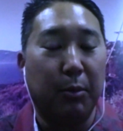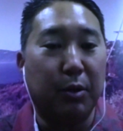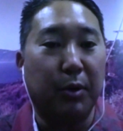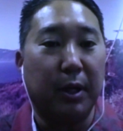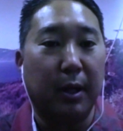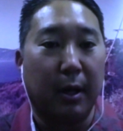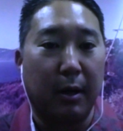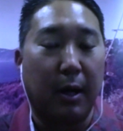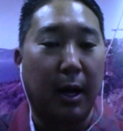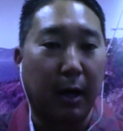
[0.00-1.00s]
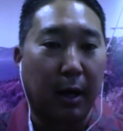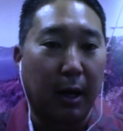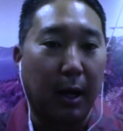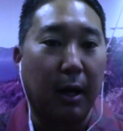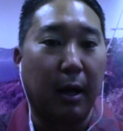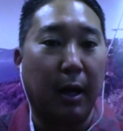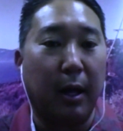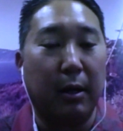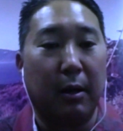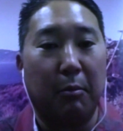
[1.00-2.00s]
between the Haleakala
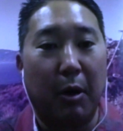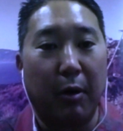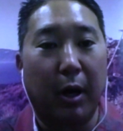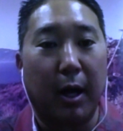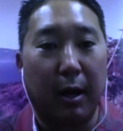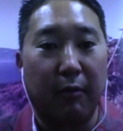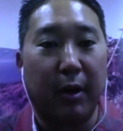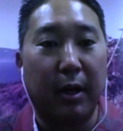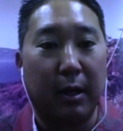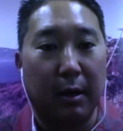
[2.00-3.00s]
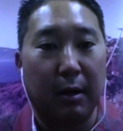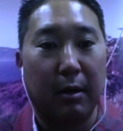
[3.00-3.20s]
and the Mauna Kahalawai.